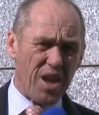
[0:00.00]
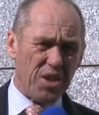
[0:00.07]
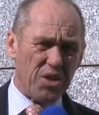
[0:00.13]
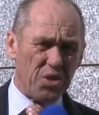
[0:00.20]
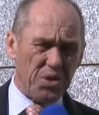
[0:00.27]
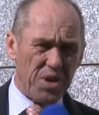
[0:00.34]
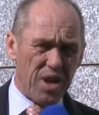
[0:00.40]

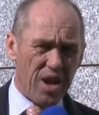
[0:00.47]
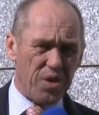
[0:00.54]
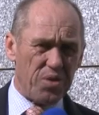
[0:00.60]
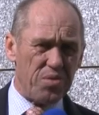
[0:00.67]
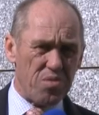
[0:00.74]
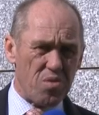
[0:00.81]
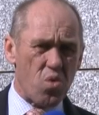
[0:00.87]
You'll
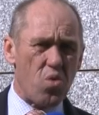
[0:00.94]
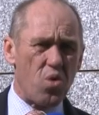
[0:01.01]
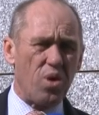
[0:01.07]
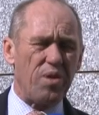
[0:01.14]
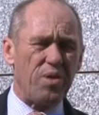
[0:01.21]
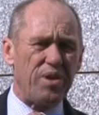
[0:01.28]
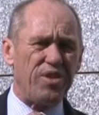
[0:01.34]
note
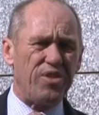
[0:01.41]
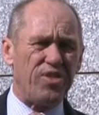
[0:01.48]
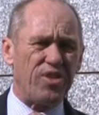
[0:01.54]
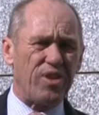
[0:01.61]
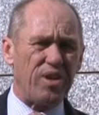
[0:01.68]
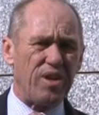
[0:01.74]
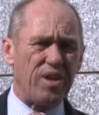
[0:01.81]
all of these
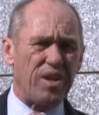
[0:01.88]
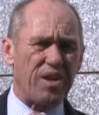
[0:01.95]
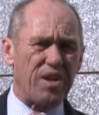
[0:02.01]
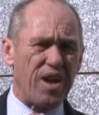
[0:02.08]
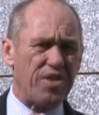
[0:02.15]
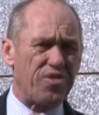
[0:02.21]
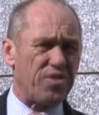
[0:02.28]

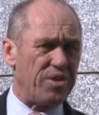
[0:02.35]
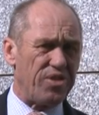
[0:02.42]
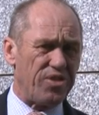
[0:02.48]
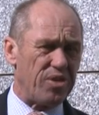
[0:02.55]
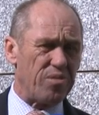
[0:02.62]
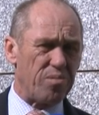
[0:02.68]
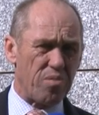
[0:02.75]

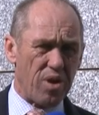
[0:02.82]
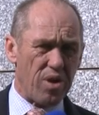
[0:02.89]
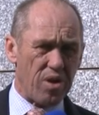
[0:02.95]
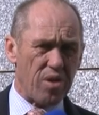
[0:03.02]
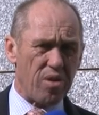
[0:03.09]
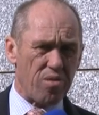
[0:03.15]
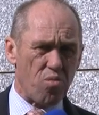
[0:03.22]
countries
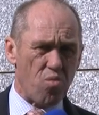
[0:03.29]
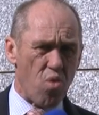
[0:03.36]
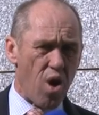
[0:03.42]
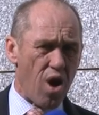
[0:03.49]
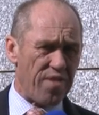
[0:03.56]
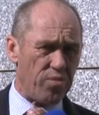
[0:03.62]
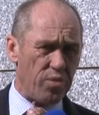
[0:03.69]
are
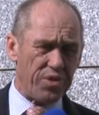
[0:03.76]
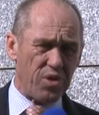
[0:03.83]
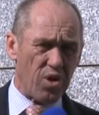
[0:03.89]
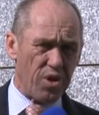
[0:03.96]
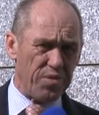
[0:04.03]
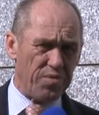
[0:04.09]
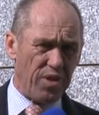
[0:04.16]
rife with
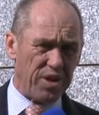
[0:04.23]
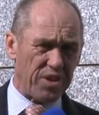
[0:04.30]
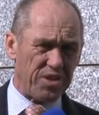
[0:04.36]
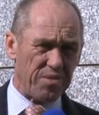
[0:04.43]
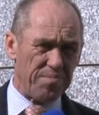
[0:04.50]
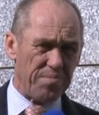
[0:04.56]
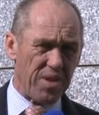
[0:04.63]

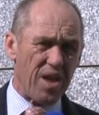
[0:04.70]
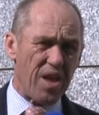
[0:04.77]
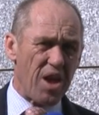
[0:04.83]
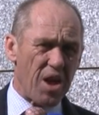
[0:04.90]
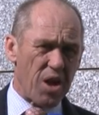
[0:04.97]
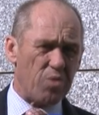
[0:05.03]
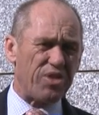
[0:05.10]
conflict.
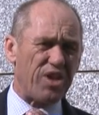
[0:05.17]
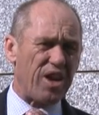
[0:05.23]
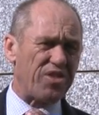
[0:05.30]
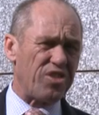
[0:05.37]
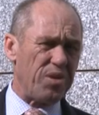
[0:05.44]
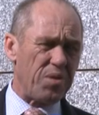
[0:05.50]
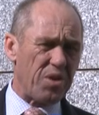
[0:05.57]
And it was
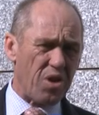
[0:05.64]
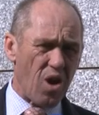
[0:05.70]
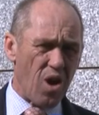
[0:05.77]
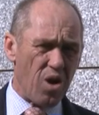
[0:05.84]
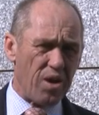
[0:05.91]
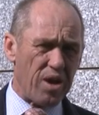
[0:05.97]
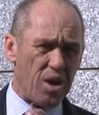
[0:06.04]
actually the
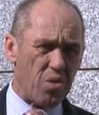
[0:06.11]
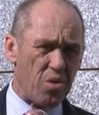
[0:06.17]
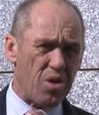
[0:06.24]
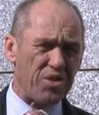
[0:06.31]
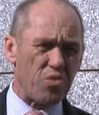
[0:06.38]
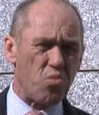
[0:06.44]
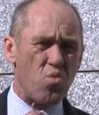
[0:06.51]
Congo.
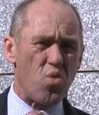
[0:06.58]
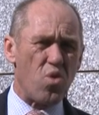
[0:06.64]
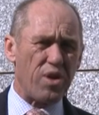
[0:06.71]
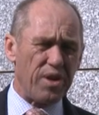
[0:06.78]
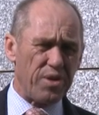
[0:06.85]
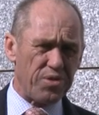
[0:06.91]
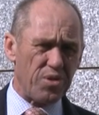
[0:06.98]
I was
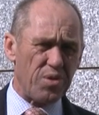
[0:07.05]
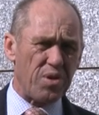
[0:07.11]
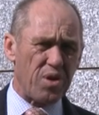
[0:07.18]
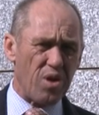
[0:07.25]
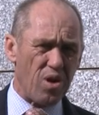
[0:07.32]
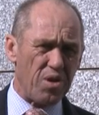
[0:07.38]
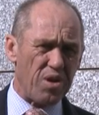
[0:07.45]
walking through the
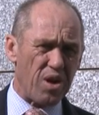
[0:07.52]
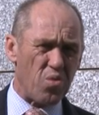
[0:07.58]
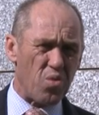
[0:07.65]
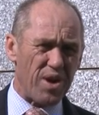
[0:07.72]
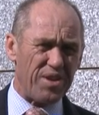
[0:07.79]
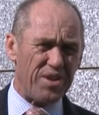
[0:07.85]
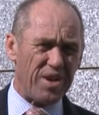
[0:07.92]
Congo
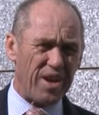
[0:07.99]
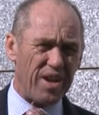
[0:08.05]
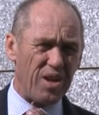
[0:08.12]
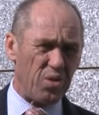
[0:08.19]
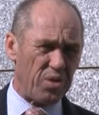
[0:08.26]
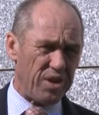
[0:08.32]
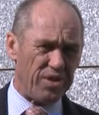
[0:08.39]
one day,
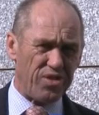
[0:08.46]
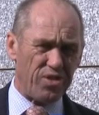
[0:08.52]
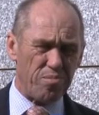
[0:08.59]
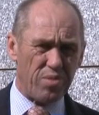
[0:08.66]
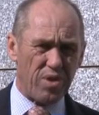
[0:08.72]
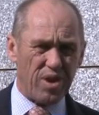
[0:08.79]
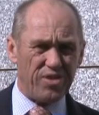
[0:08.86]
looking at
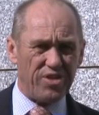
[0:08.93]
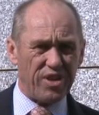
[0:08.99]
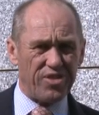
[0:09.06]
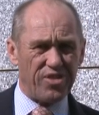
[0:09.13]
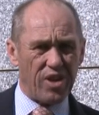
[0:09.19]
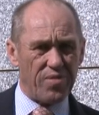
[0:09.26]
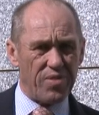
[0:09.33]
some
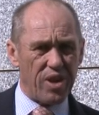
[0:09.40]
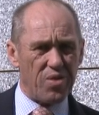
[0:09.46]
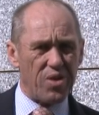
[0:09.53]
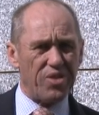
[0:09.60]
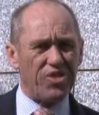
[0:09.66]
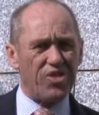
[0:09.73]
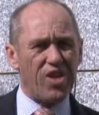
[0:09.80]
projects over there,
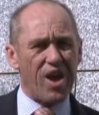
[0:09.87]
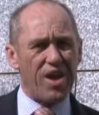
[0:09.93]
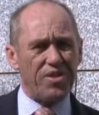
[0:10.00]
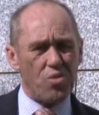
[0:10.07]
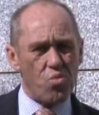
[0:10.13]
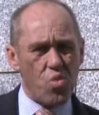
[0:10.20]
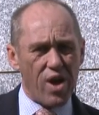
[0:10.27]
and I started
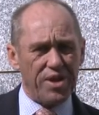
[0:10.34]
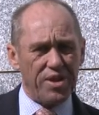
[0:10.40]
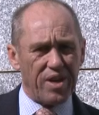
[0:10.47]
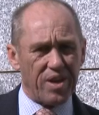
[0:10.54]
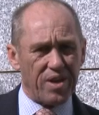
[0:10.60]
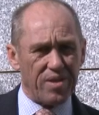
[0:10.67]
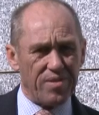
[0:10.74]
to
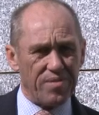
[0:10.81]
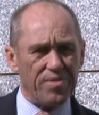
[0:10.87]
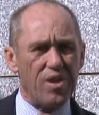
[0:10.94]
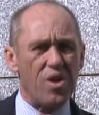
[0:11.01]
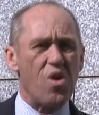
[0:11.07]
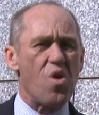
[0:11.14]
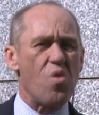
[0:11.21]
wonder
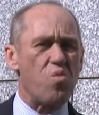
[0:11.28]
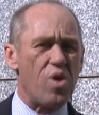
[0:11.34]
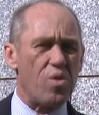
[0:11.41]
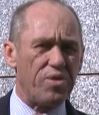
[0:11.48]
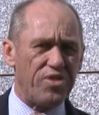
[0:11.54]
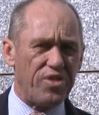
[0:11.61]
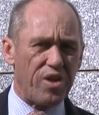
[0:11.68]

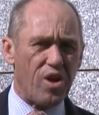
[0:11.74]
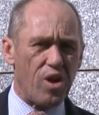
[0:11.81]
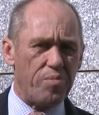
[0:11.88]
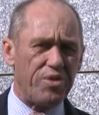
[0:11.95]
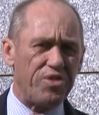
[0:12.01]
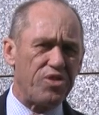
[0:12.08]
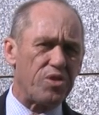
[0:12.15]
what was the
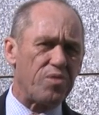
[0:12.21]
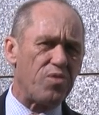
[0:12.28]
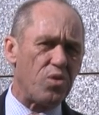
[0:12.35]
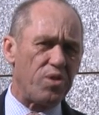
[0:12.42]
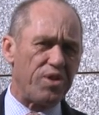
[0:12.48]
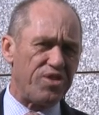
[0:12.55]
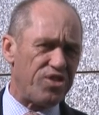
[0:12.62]
opposite of
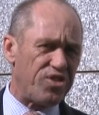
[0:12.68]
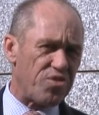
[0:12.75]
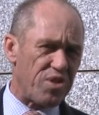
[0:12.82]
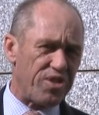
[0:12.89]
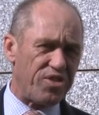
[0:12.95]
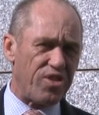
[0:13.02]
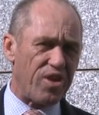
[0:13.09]
all these
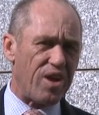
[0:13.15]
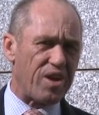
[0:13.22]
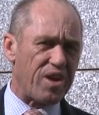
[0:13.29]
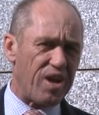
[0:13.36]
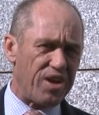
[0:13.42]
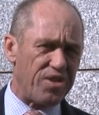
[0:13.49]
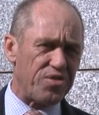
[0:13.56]
stressed out
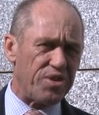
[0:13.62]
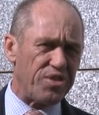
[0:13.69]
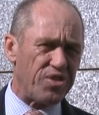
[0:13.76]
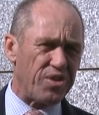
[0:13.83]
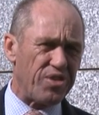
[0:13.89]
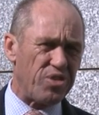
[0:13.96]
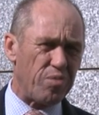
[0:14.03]

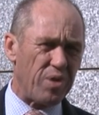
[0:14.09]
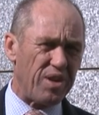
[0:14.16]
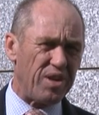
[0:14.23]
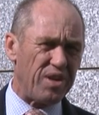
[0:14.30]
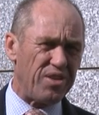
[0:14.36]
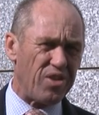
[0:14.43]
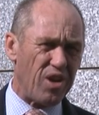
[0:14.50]
countries I was
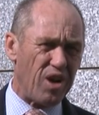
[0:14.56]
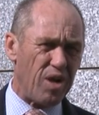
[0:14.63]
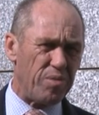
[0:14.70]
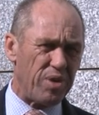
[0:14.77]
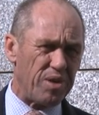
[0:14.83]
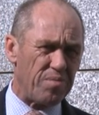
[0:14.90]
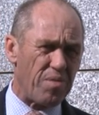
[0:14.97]
spending
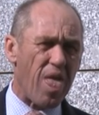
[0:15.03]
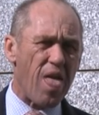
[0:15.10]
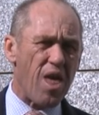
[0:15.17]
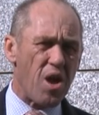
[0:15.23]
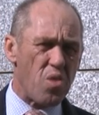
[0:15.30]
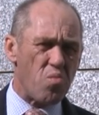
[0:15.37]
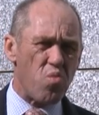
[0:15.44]
time in,
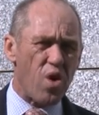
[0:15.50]
and